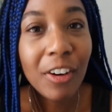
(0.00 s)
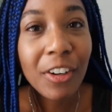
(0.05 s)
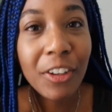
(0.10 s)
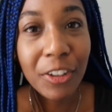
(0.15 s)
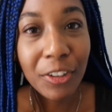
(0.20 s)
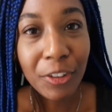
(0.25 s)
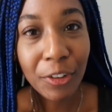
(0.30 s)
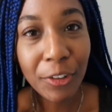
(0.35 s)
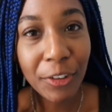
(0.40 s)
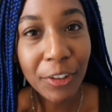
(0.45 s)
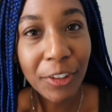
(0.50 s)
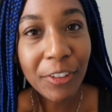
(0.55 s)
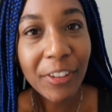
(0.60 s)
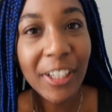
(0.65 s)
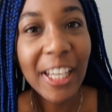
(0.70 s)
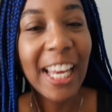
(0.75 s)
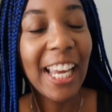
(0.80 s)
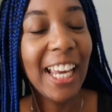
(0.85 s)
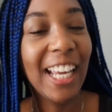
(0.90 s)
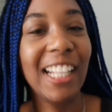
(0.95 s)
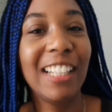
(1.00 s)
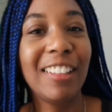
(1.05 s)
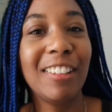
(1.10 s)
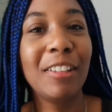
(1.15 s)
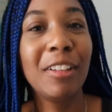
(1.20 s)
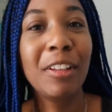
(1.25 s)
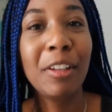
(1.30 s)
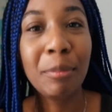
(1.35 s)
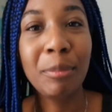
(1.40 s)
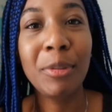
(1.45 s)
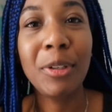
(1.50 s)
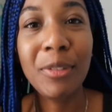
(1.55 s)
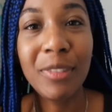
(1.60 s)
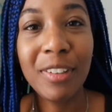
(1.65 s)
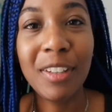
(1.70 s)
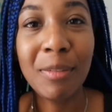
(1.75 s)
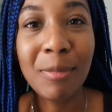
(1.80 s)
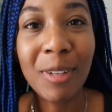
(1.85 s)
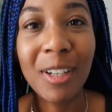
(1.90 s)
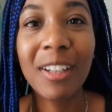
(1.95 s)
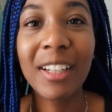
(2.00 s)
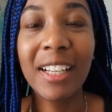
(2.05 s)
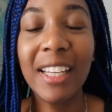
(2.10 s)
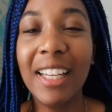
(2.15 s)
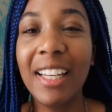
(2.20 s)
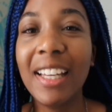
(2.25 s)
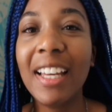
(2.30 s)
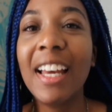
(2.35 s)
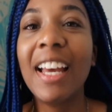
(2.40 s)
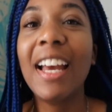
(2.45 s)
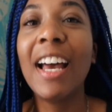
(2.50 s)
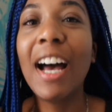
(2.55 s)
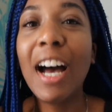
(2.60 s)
argan oil hit the beauty market?